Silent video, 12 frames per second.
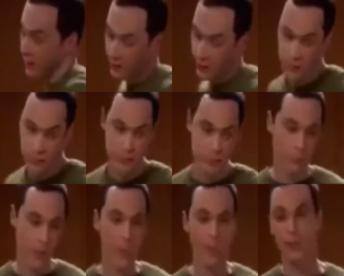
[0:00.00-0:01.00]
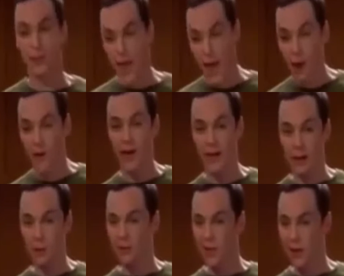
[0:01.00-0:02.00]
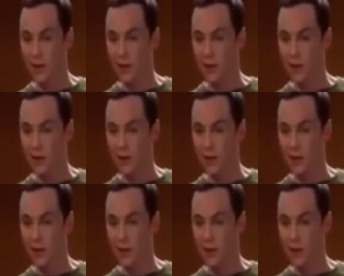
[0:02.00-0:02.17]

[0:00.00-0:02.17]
I don't think Leonard could get that.